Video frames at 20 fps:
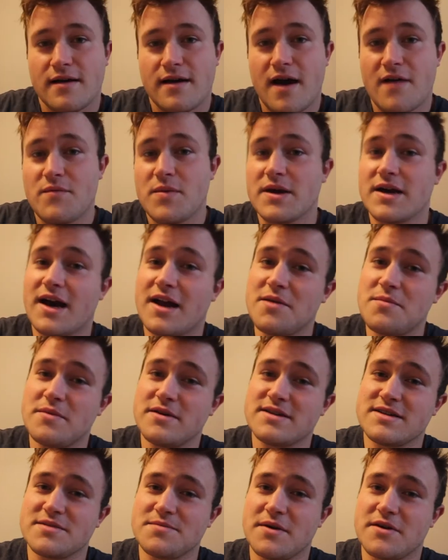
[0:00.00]
I've been kind of
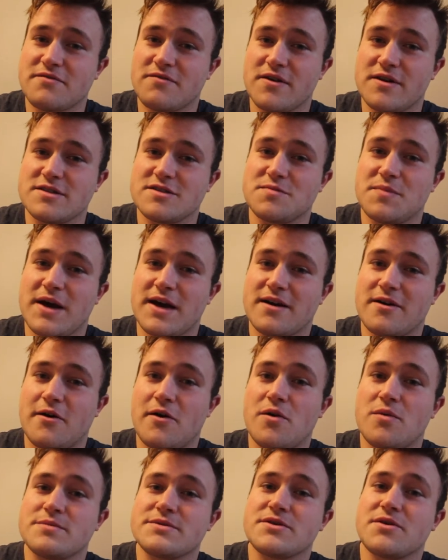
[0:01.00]
missing my friends back
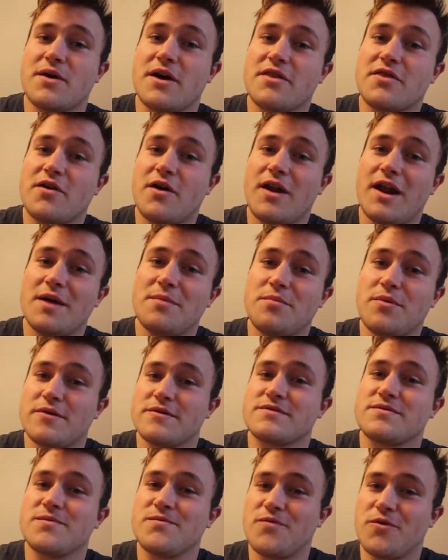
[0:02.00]
home, so I thought I'd
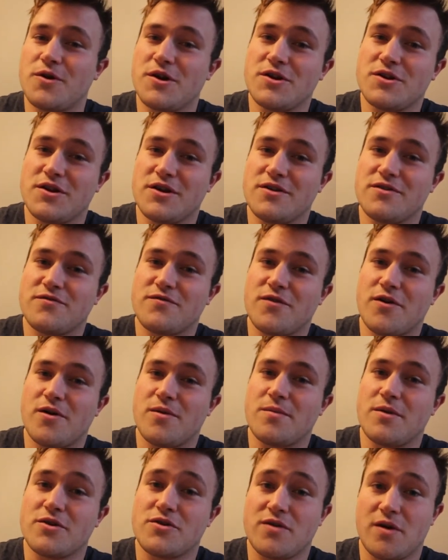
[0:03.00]
put some footage in
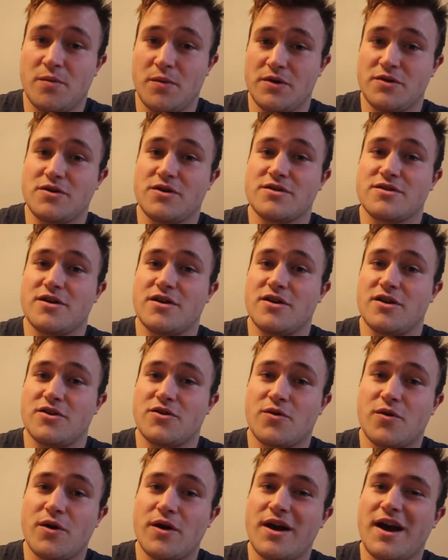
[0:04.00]
from a trip we took to
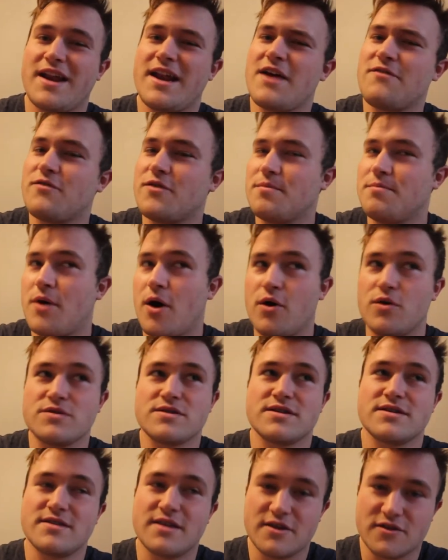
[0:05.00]
Detroit. I never
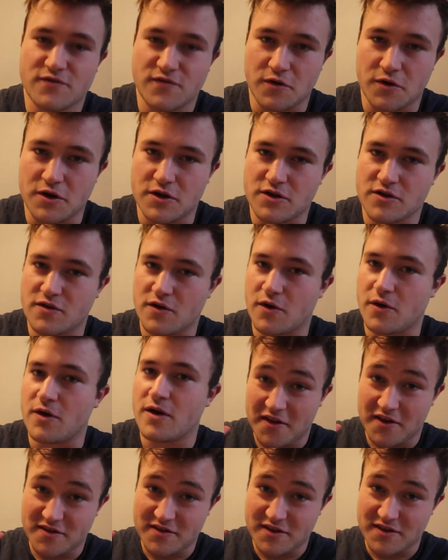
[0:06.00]
posted this footage, so
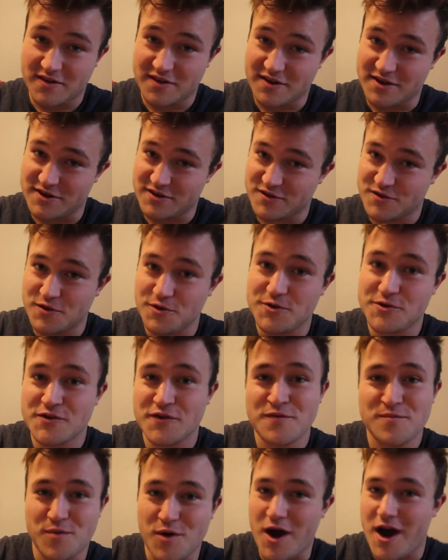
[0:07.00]
this is an
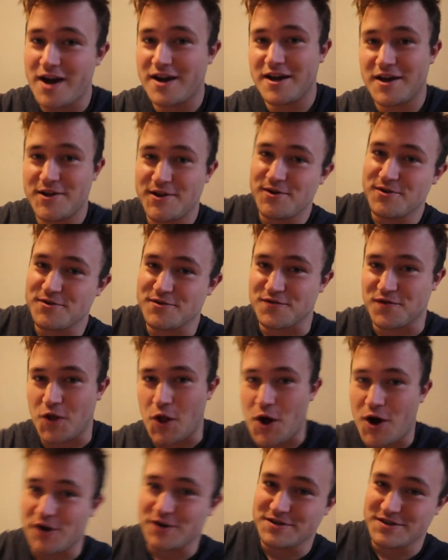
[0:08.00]
exclusive Brian Andrus
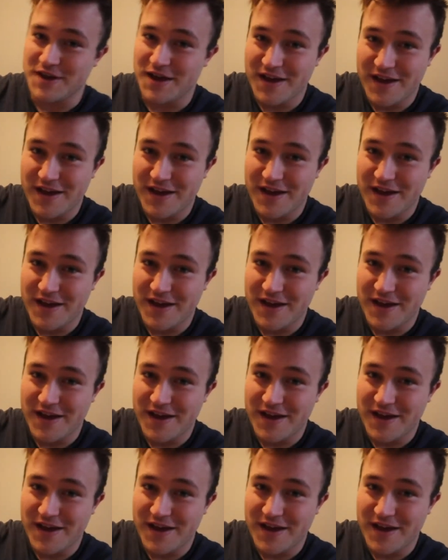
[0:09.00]
Vlogs